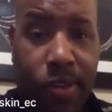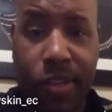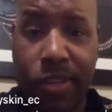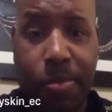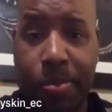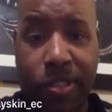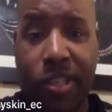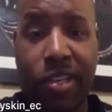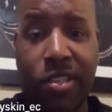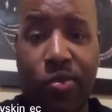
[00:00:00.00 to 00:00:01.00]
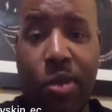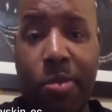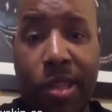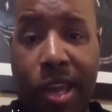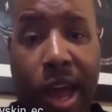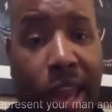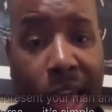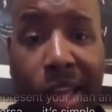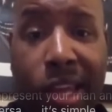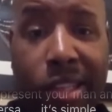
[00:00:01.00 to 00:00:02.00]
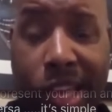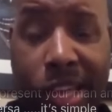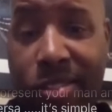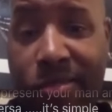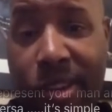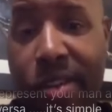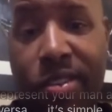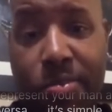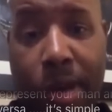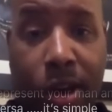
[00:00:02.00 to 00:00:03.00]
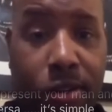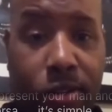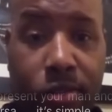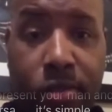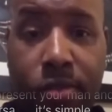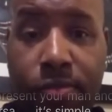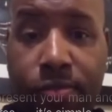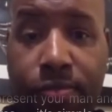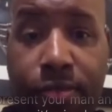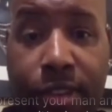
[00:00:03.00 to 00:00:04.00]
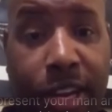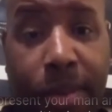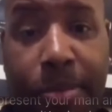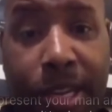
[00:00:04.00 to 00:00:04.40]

The percentage of women that I like like that is very small. You know what I mean?